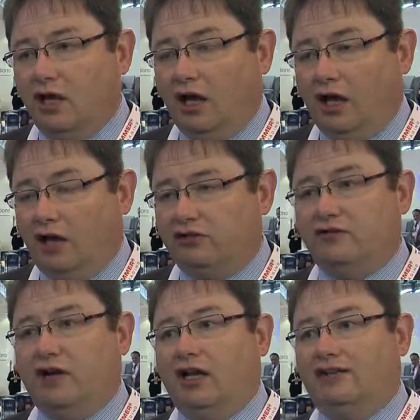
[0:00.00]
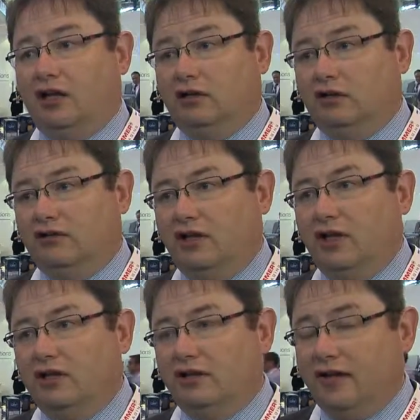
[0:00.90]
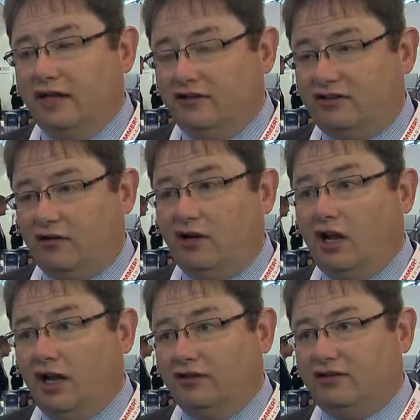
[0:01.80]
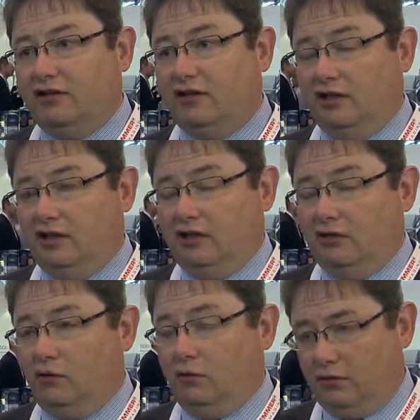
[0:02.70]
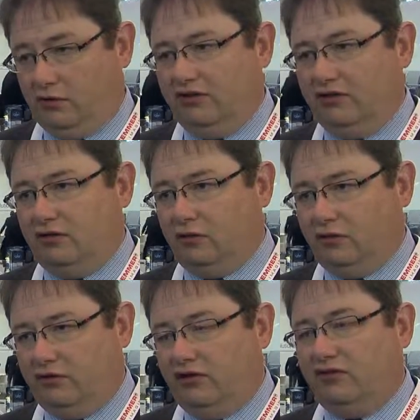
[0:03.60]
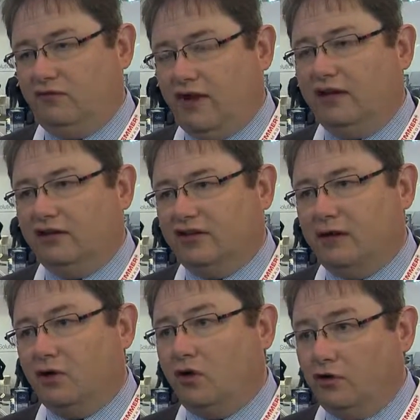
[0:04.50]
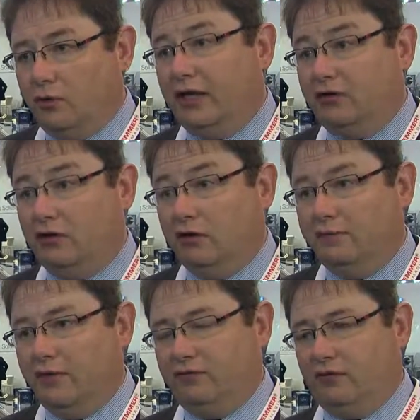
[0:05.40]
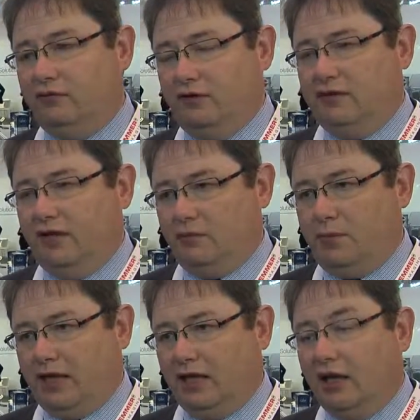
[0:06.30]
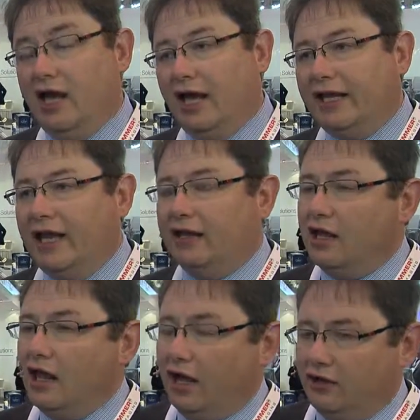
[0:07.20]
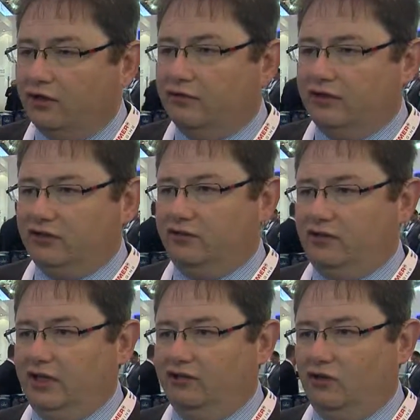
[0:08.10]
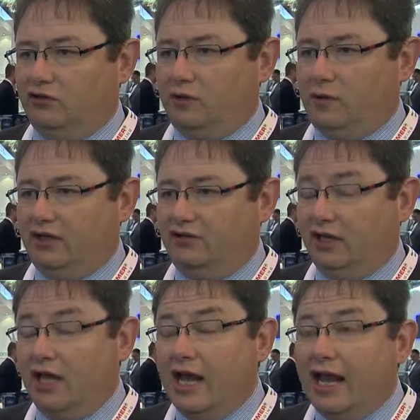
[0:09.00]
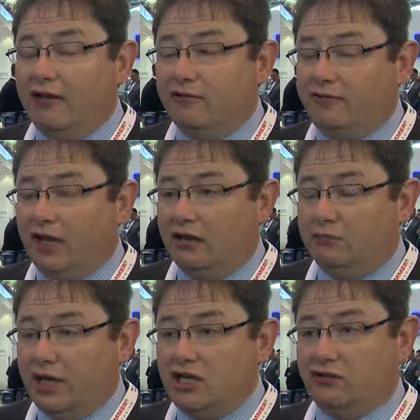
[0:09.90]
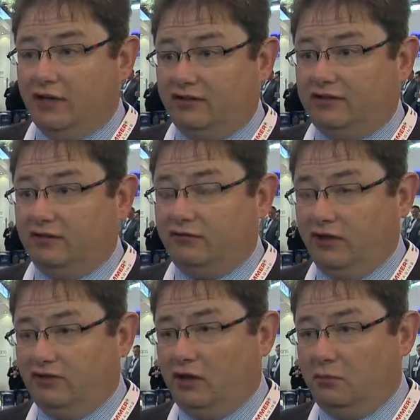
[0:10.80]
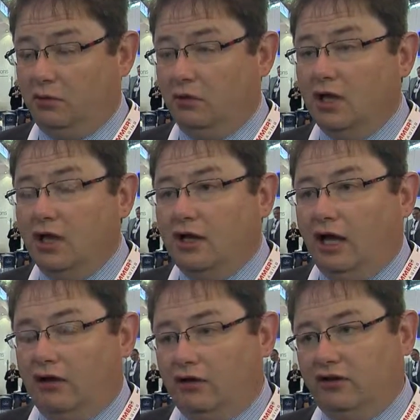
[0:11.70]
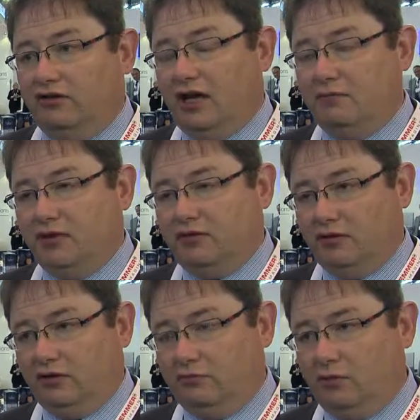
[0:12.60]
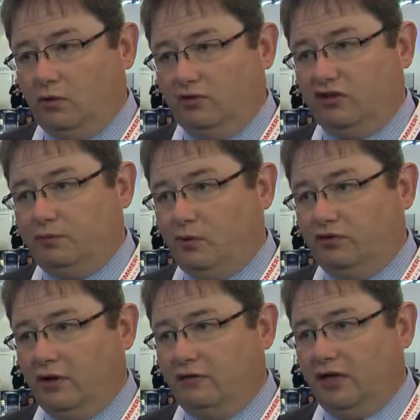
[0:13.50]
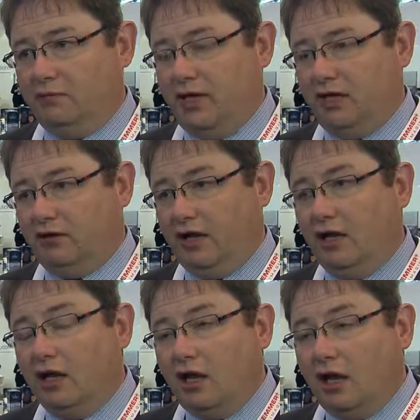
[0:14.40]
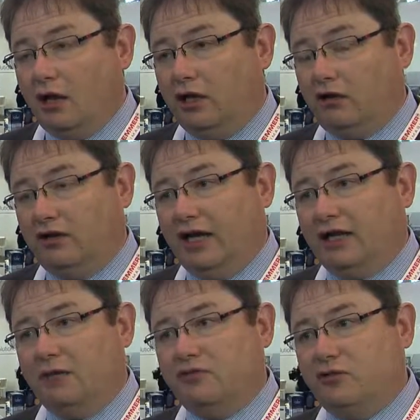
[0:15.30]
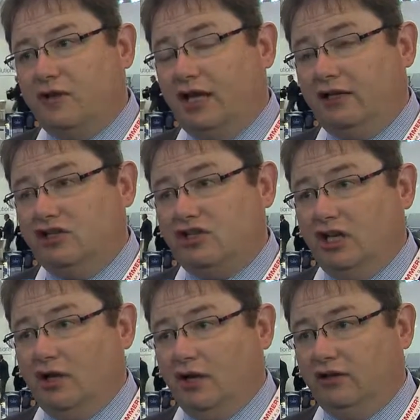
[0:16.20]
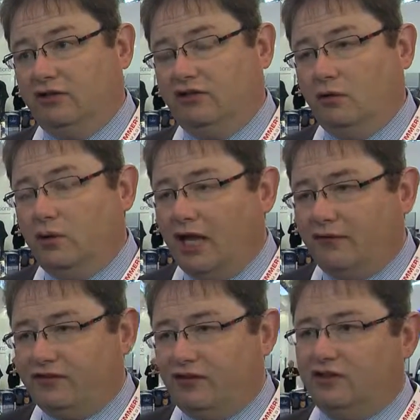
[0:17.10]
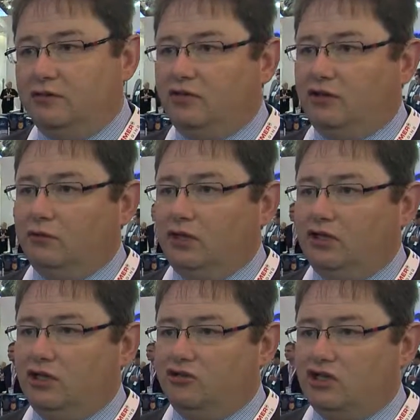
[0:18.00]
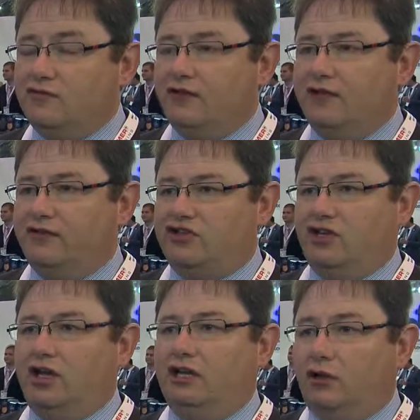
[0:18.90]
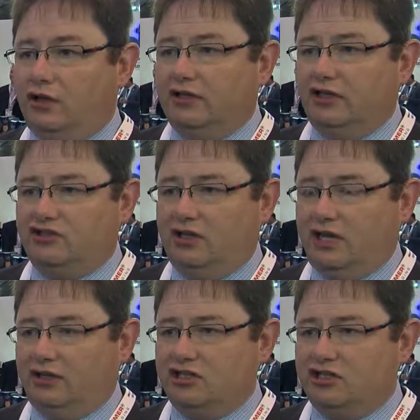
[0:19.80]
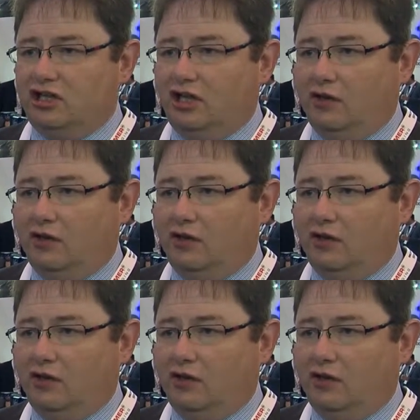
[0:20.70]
ultraviolet tunnels that then sterilise or disinfect the salmon on the way through, ready for packing. Again, another reason for things not to be wasted. In bakeries, for example, a lot of the time there's molds and spores going around a bakery. A lot of that comes from the air conditioning units. So we have systems that we can use UV for shining our air conditioning